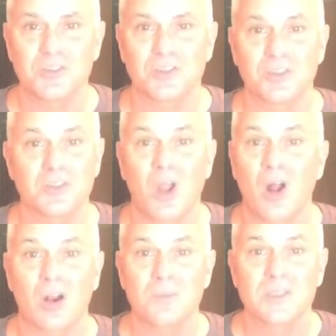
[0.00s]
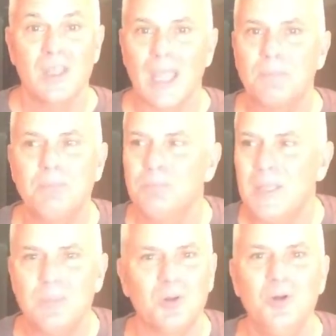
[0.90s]
sisters in arms, and
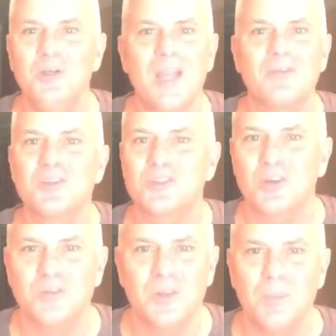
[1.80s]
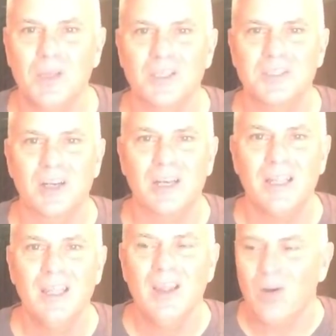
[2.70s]
people who'd never served in the
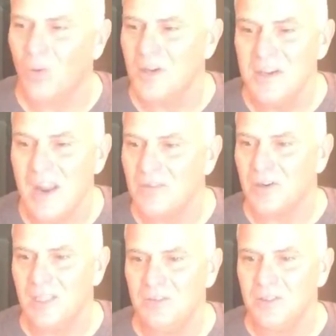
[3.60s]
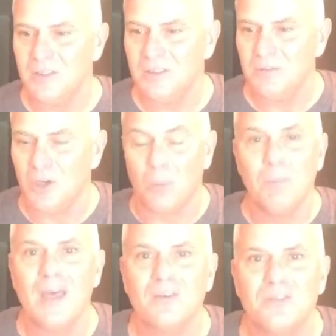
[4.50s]
military or never even,
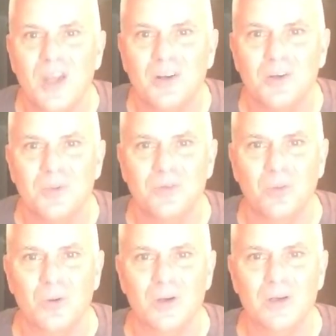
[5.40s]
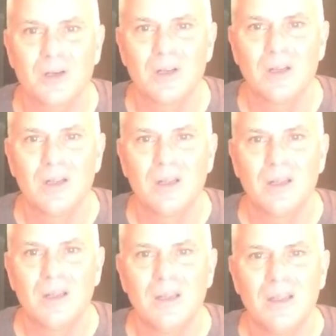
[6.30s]
met a veteran before.
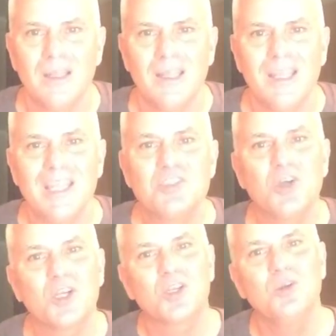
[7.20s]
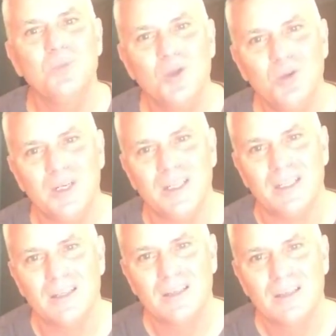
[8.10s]
It took a
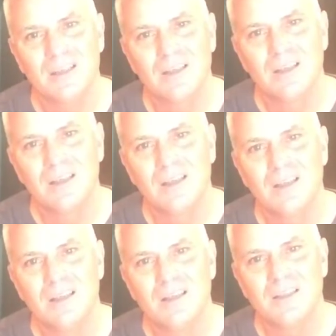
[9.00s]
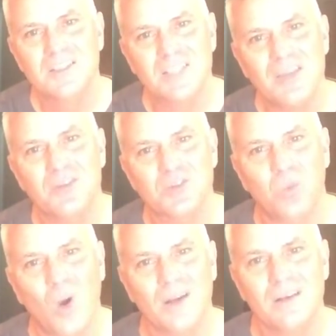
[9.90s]
community to save this
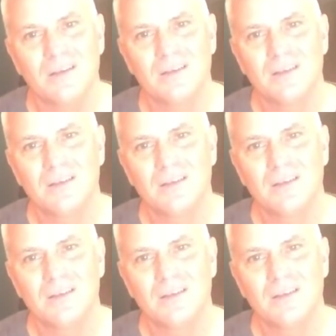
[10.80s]
one